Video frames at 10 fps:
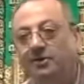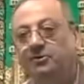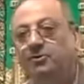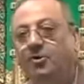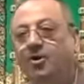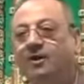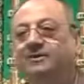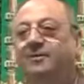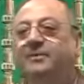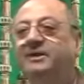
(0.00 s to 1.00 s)
You go on
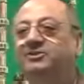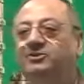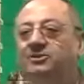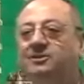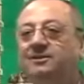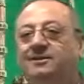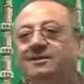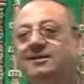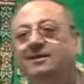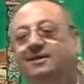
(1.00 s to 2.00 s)
the beach
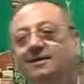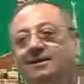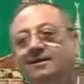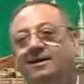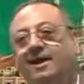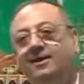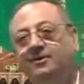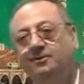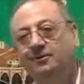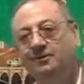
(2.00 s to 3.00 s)
and
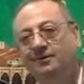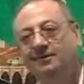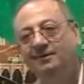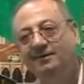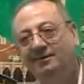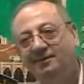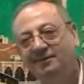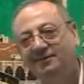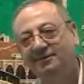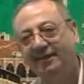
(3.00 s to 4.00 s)
you
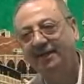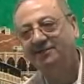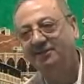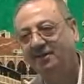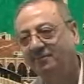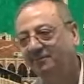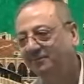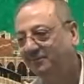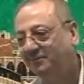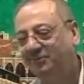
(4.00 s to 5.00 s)
take some
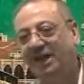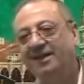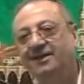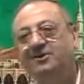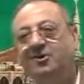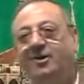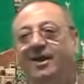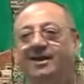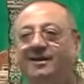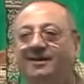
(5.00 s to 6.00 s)
sand in your
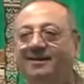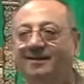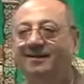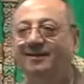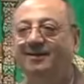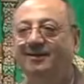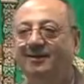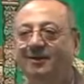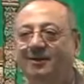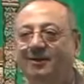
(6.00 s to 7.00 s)
hand.
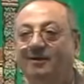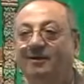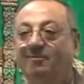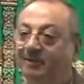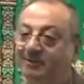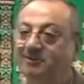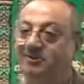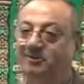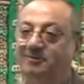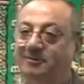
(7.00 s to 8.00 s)
What did you
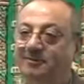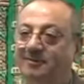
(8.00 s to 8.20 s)
do?